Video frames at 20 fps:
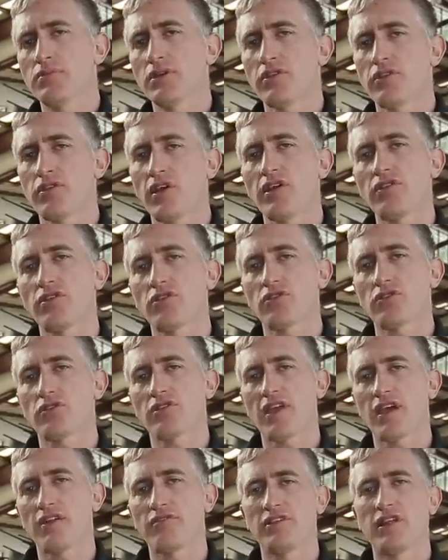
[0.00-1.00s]
but the side
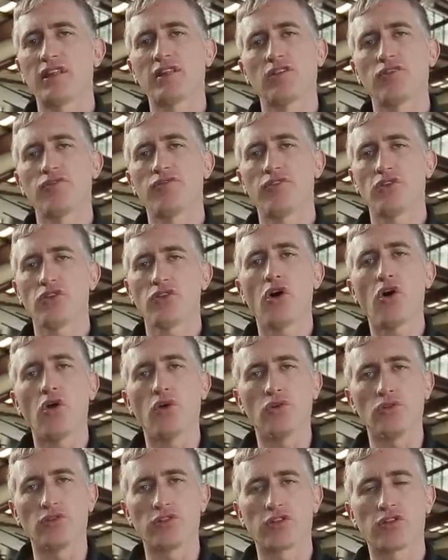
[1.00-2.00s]
skirts have little
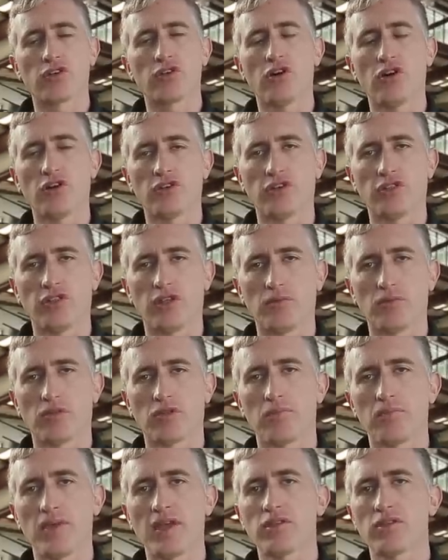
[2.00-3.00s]
footholds cut in them,
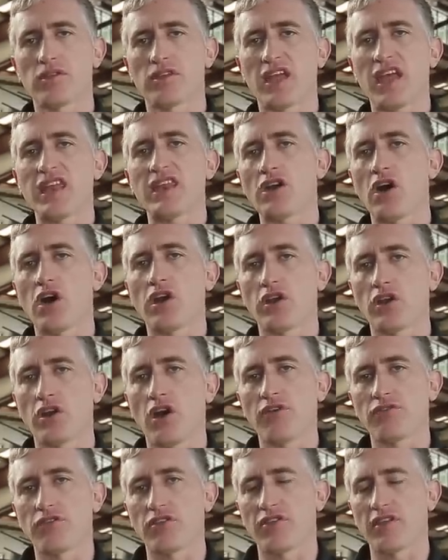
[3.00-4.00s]
so it makes getting on and
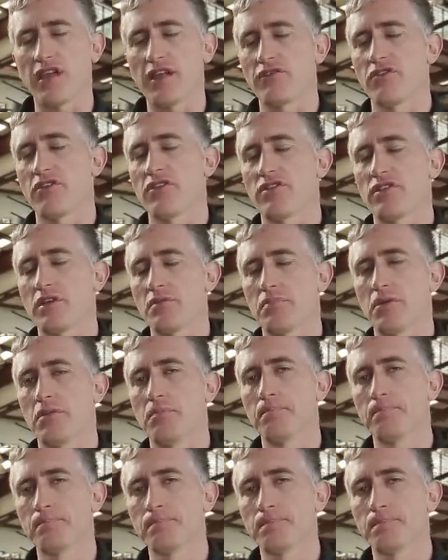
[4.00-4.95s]
off this tank very simple.